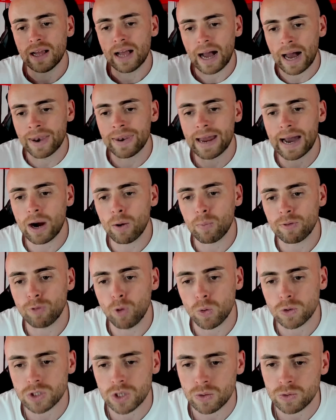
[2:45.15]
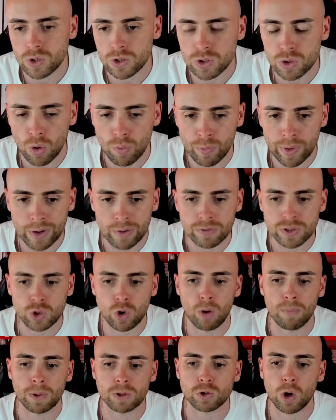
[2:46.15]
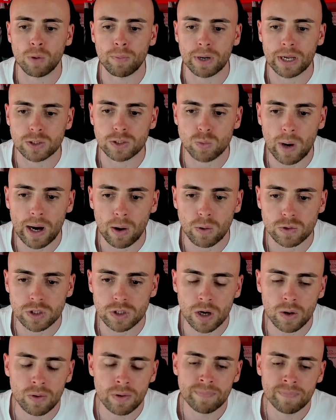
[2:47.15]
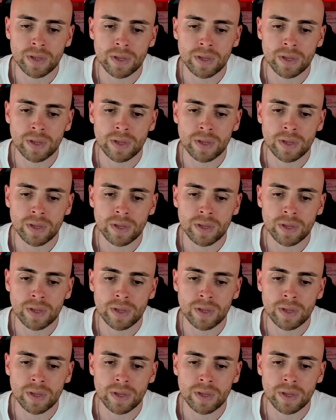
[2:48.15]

And now we've also just got rid of Scott McTominay as well. So